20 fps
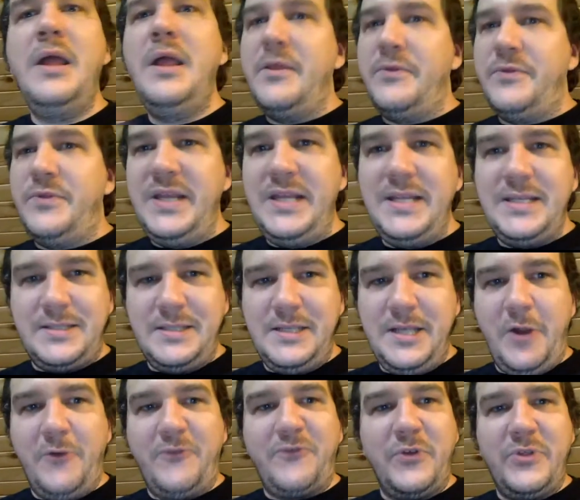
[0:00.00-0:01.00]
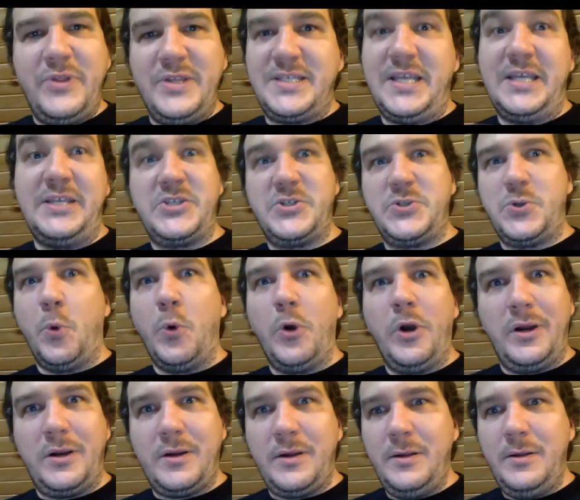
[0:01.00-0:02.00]
these, for this
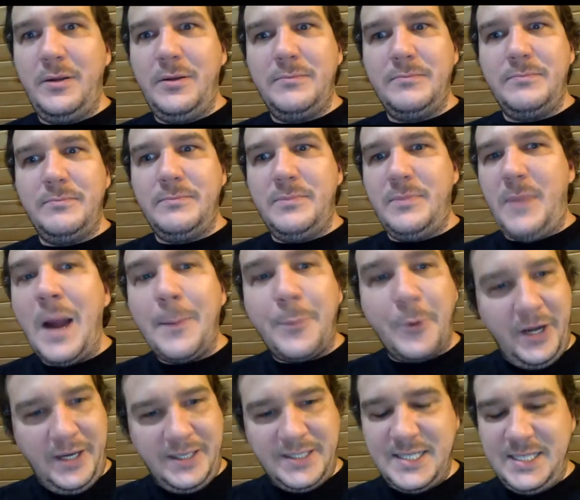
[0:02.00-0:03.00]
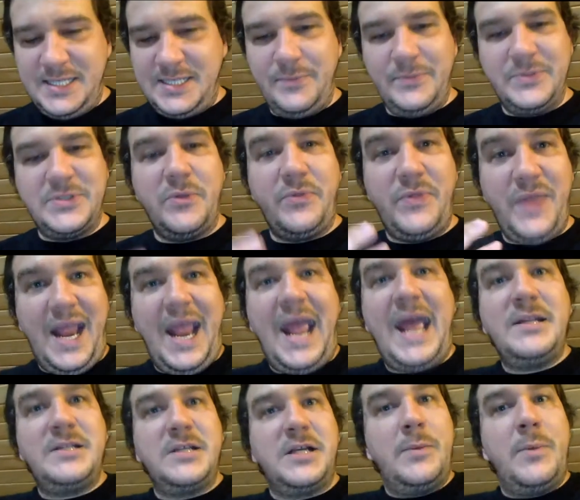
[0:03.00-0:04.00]
historic operating system. So they
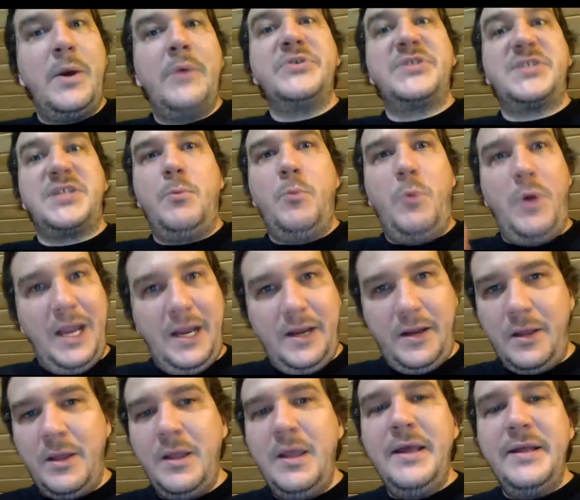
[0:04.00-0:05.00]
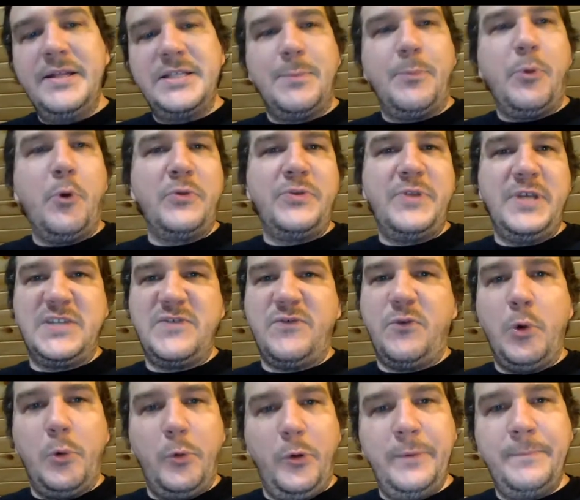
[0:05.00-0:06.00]
had to come up with some way to support this
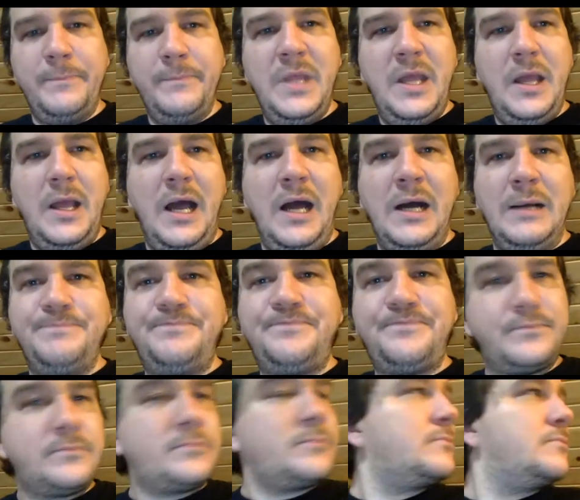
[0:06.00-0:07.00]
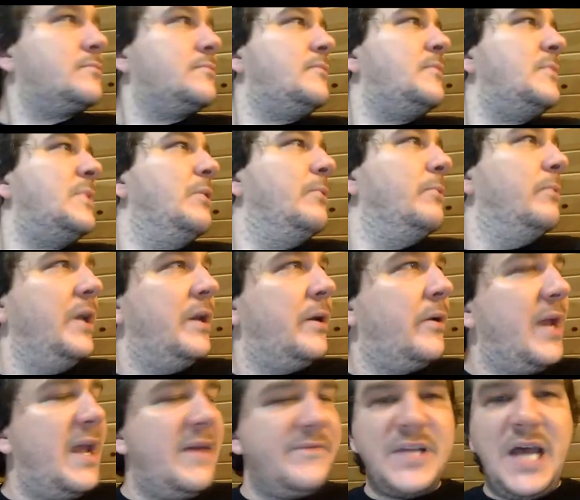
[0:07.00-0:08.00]
forward. We don't
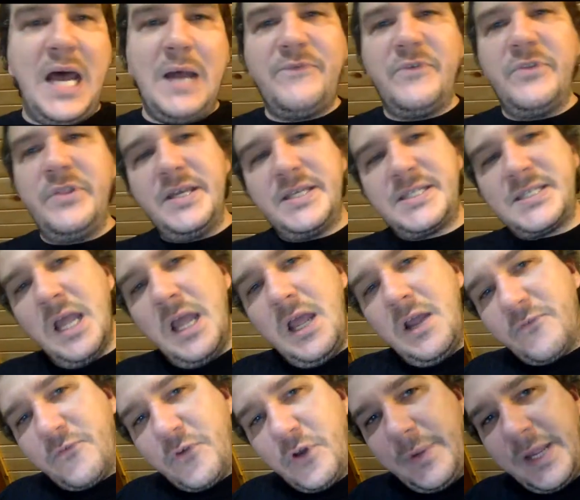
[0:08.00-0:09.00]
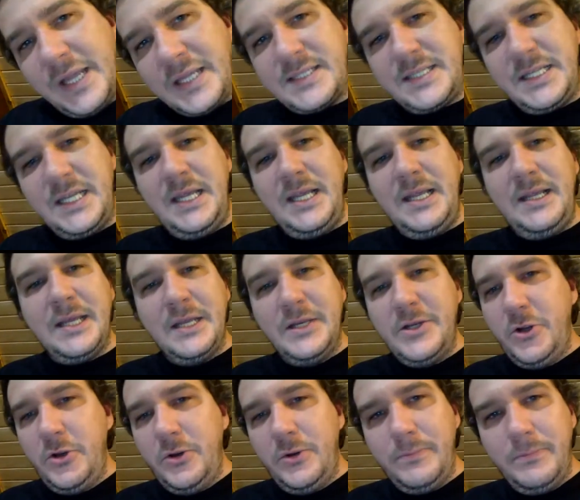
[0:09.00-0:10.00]
have time for this. FreeBSD can
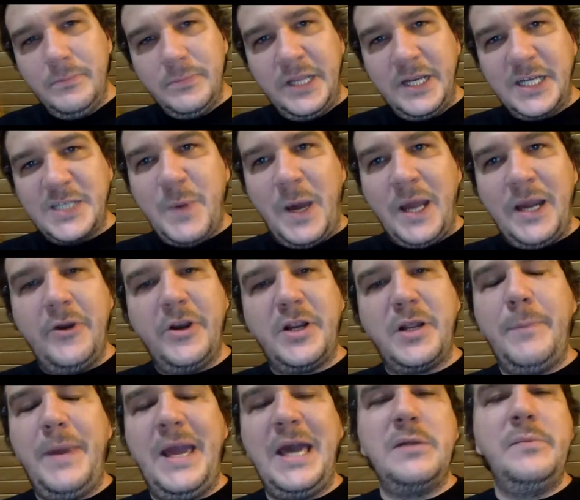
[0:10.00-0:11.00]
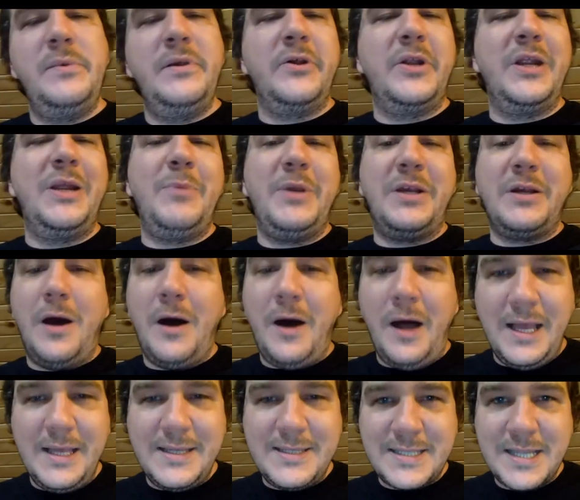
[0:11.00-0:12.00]
do Linux binary compatibility
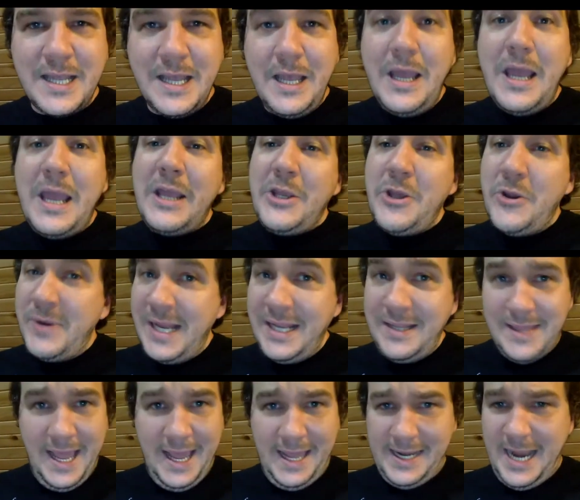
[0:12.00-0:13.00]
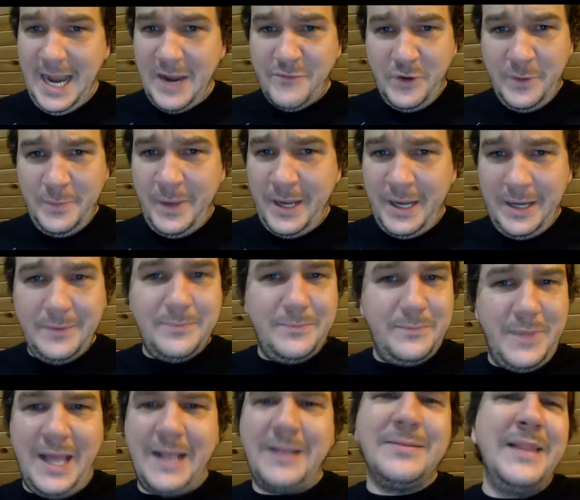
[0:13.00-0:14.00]
because you need that. Everybody,
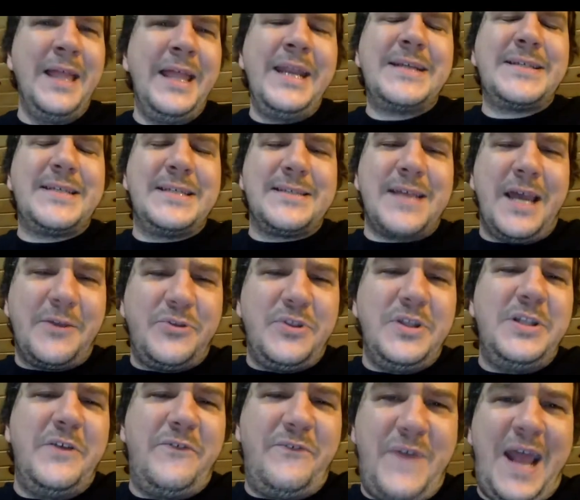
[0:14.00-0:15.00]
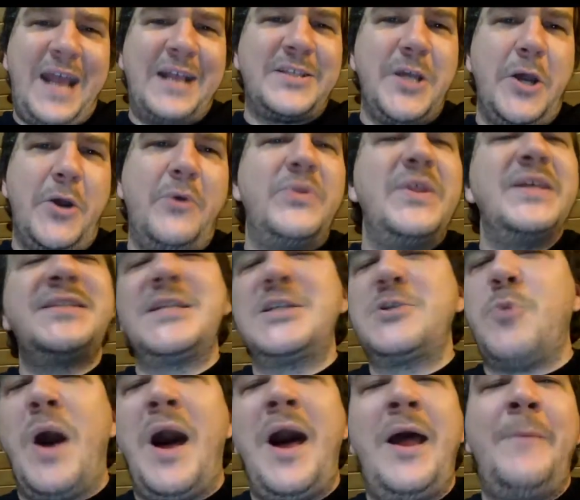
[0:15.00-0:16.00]
Linux is the de facto. This is
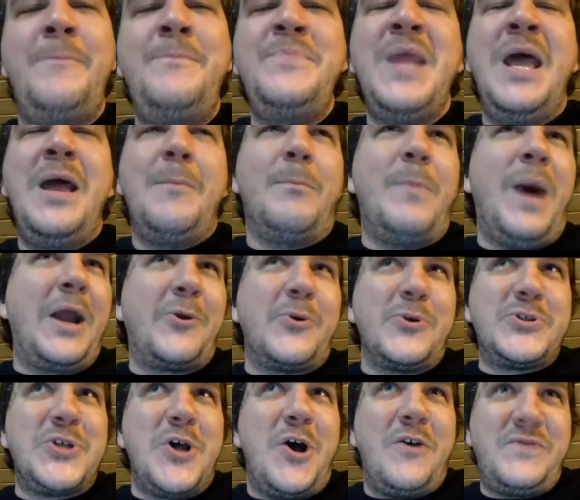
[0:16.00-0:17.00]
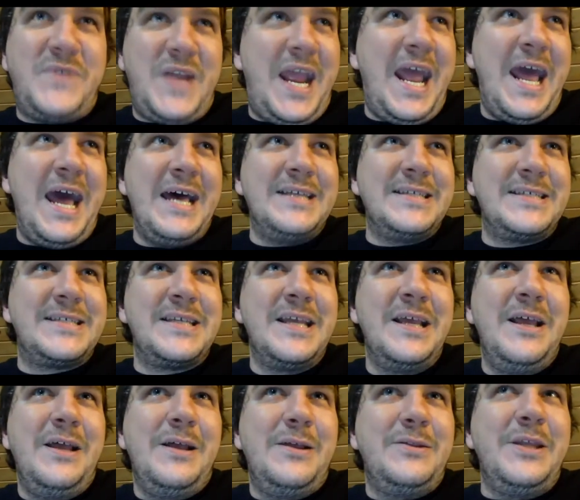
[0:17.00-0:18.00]
why Microsoft has,
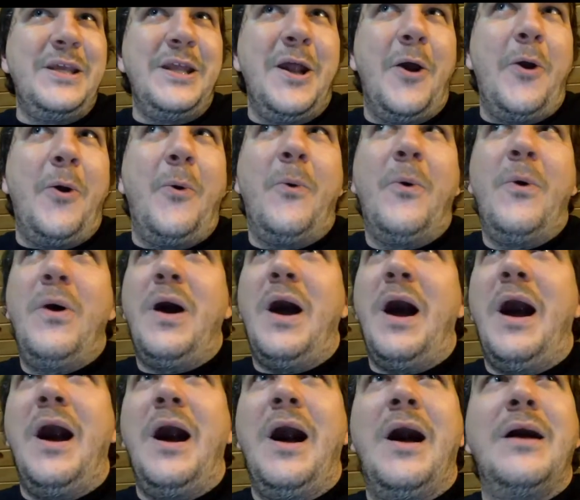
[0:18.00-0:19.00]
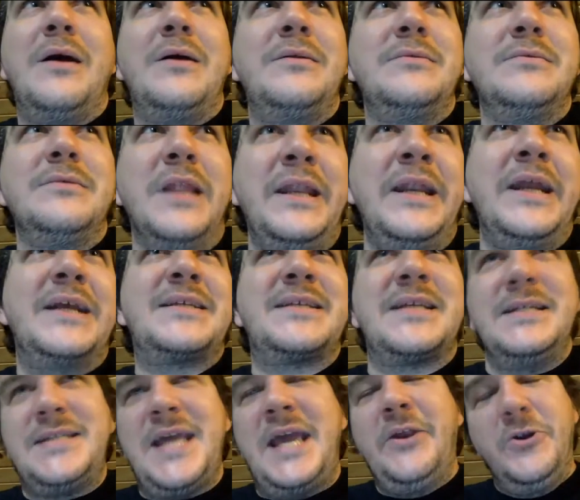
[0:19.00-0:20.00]
Linux
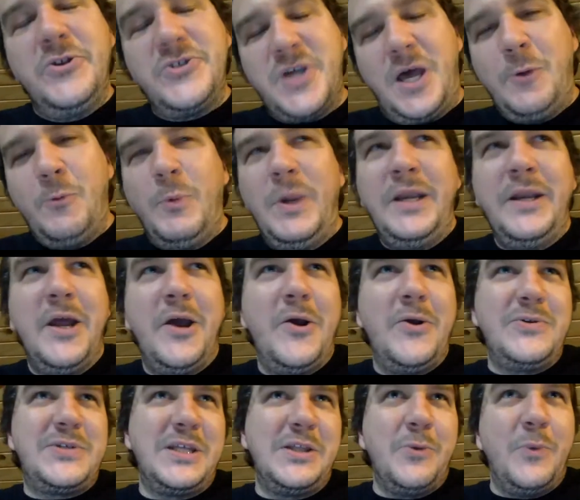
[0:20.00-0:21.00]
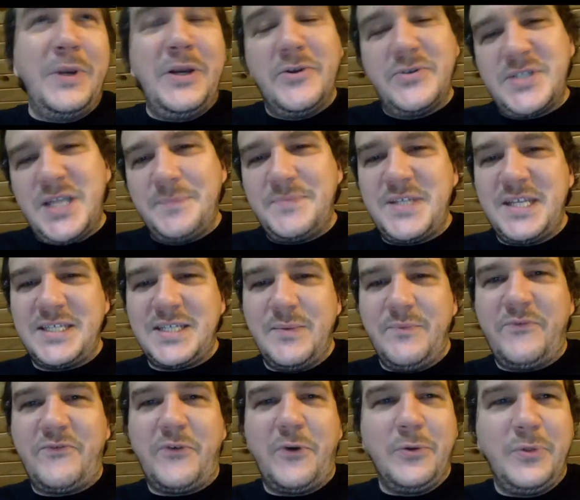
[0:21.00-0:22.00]
containers on Windows and the Windows
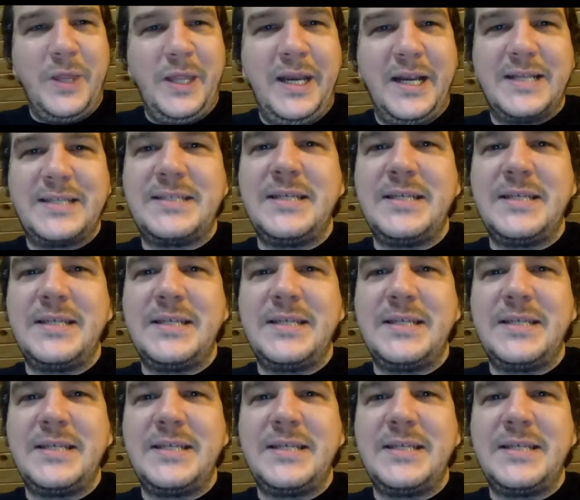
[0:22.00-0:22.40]
subsystem for Linux.